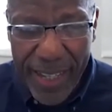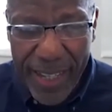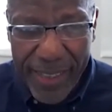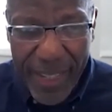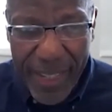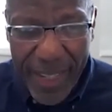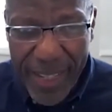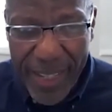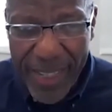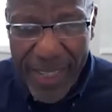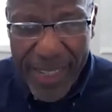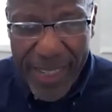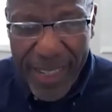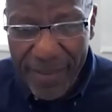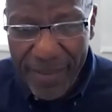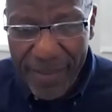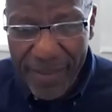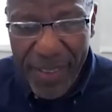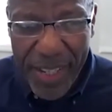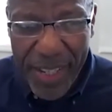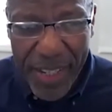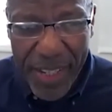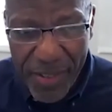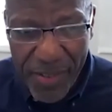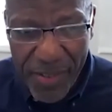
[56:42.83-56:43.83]

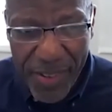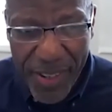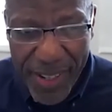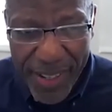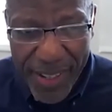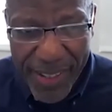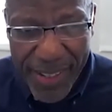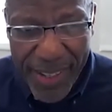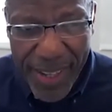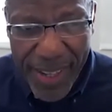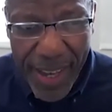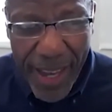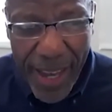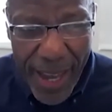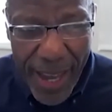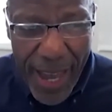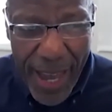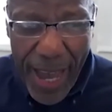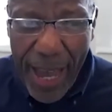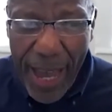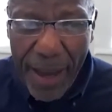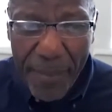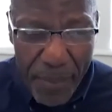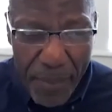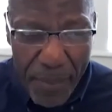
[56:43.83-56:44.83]
intensive districts
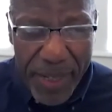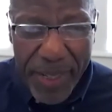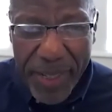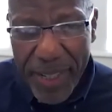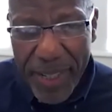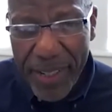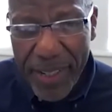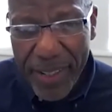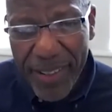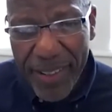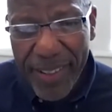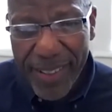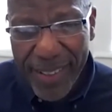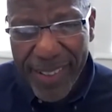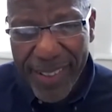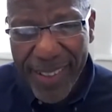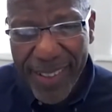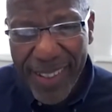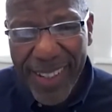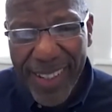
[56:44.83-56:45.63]
happen here.